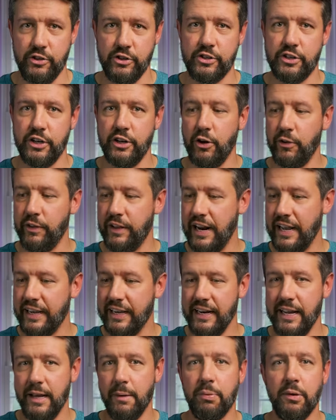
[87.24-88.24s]
just to know that I
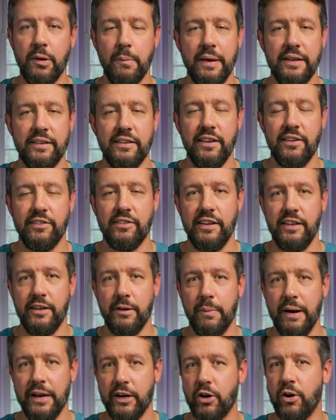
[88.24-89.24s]
can implement this into
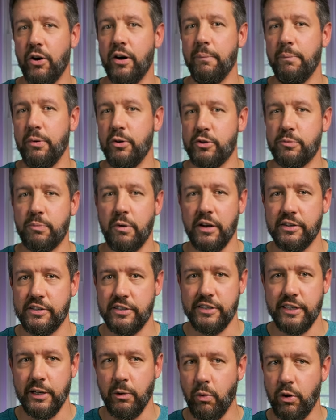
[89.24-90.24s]
my current
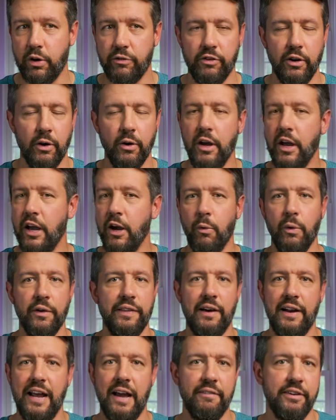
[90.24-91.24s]
post-processing workflow
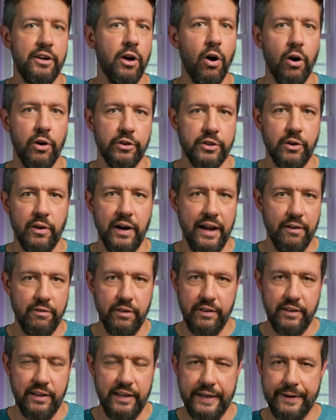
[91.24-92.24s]
without having to alter
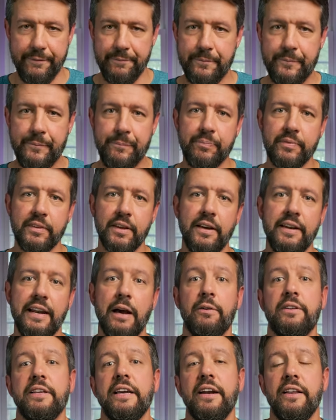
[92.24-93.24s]
everything.
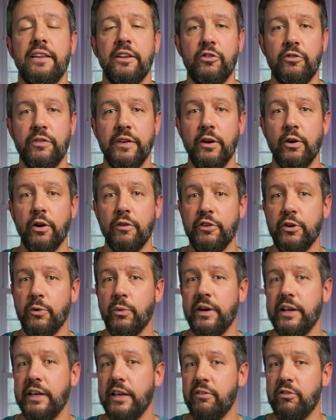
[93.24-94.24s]
Now at the end of this video, if you
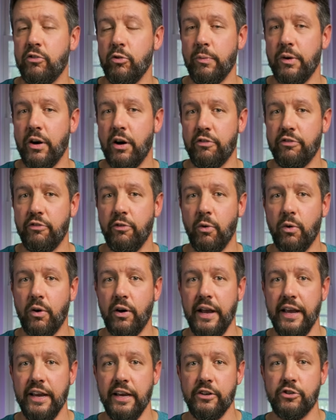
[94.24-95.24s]
wanna give Luminar
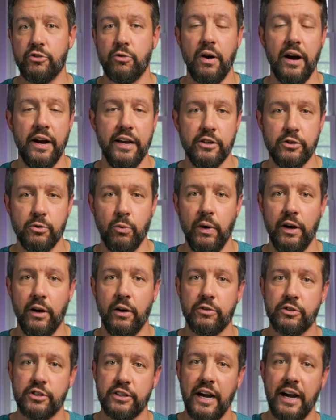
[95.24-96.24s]
4 a try as
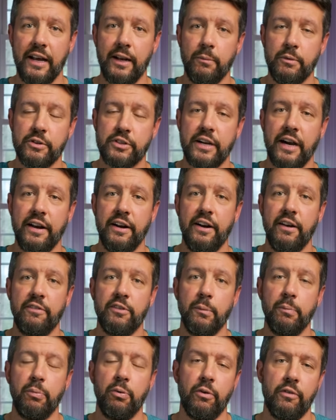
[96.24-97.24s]
well, Skylum was kind enough
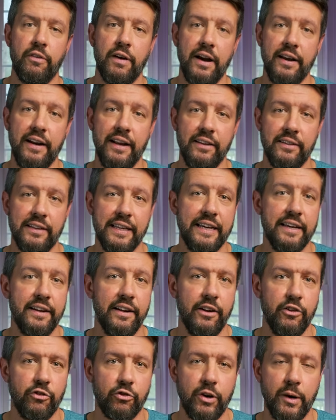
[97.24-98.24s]
to provide a link in
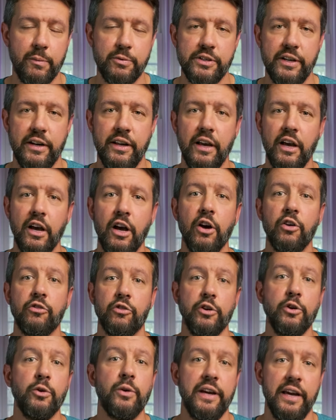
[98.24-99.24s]
the description
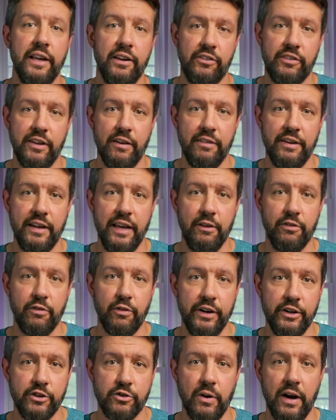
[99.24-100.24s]
so you can get a seven day
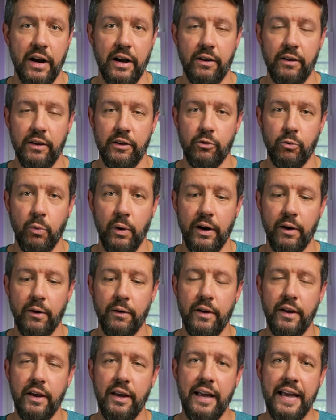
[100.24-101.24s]
free trial as
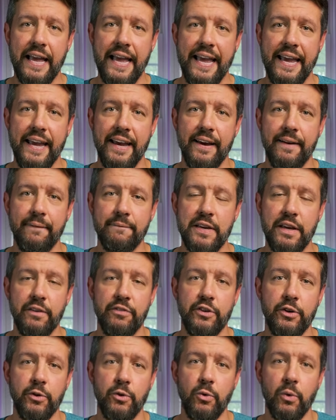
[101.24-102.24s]
well. And
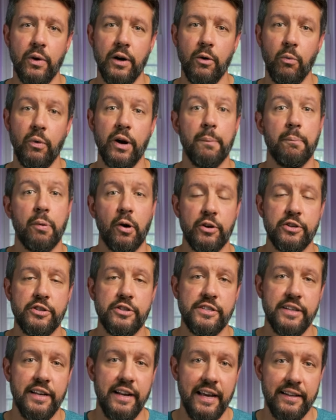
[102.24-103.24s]
if you uh, wanna
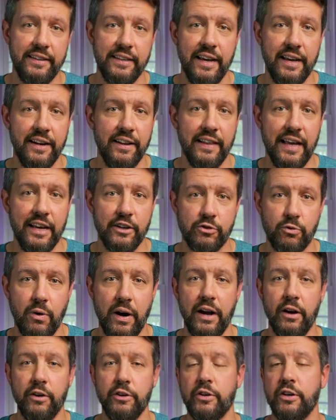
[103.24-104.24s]
purchase it at the end of that
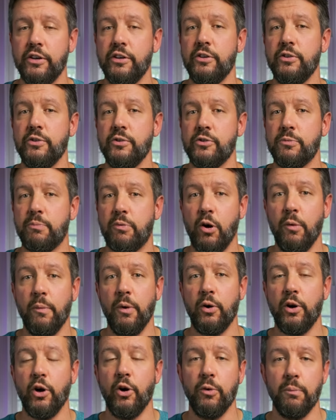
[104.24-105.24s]
trial, you can use
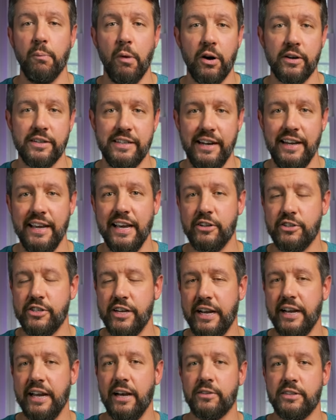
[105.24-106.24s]
promo code MarkDenney at
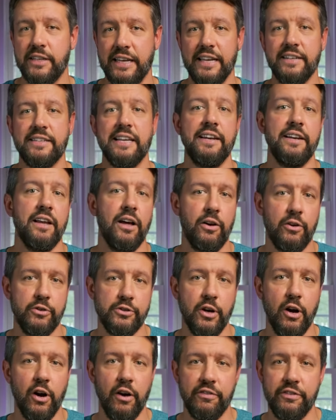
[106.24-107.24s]
checkout to get
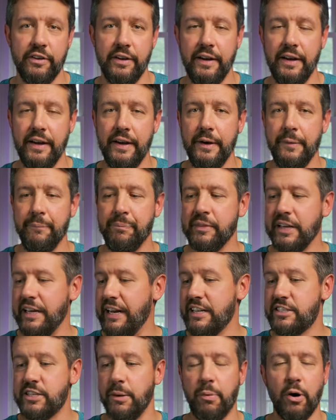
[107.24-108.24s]
$10 off. And
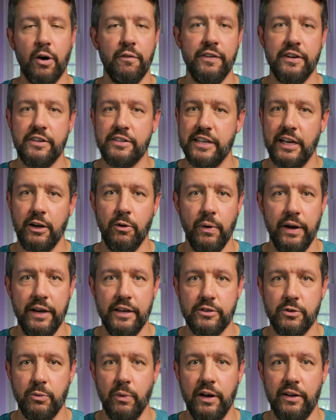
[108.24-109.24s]
that's a perfect segue
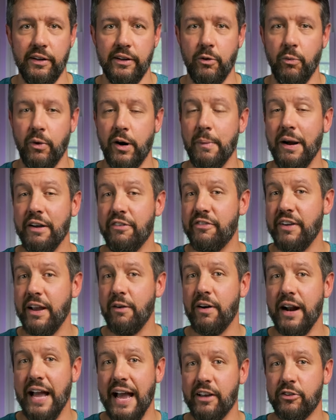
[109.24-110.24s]
as well into one of my
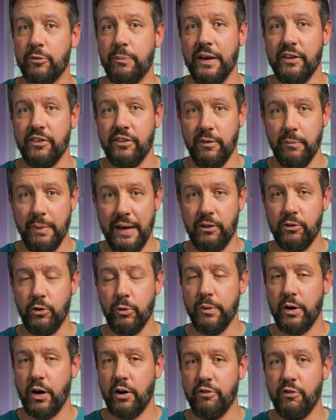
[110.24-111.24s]
favorite aspects about
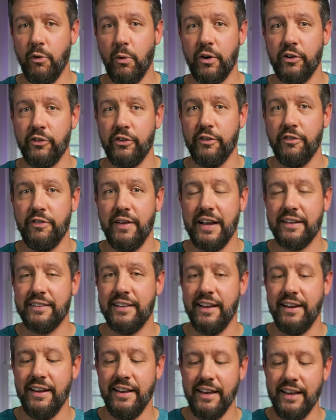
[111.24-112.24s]
Luminar 4 is the fact
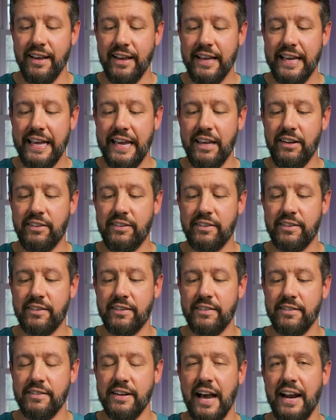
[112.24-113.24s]
that
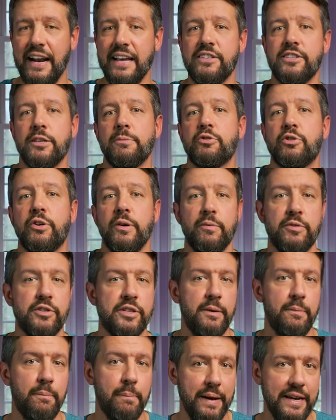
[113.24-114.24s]
it's not a
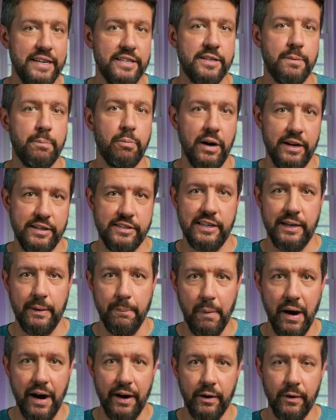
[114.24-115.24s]
subscription-based pricing
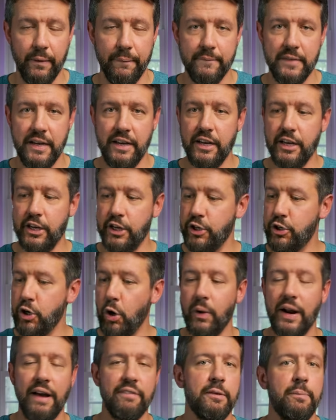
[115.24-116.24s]
model. You
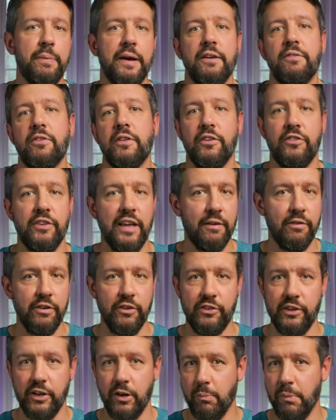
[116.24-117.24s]
don't have to pay for this every
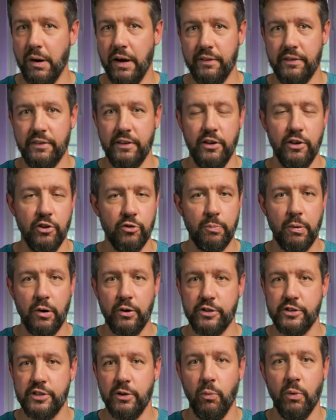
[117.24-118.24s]
single month. You just
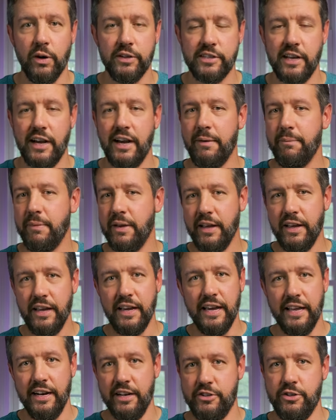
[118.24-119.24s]
purchase it one time
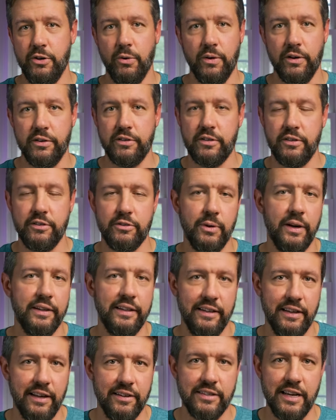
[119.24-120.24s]
and it's yours. So I
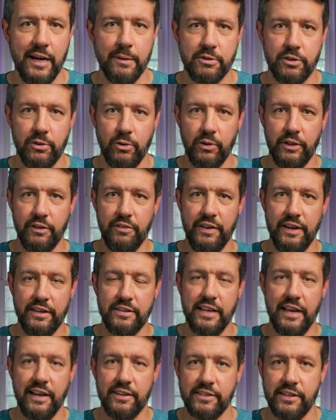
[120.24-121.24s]
think that's absolutely
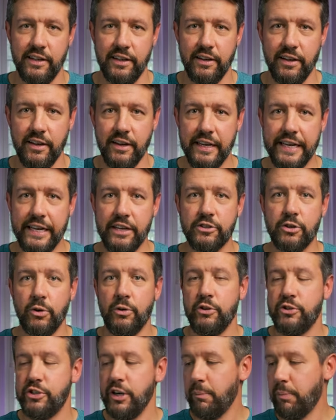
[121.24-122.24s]
fantastic. So
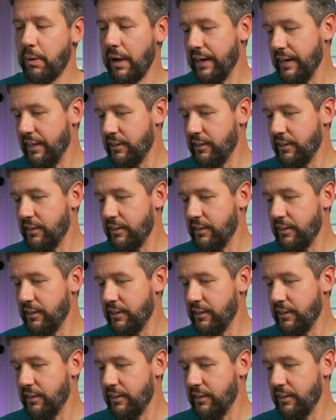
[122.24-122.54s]
to jump right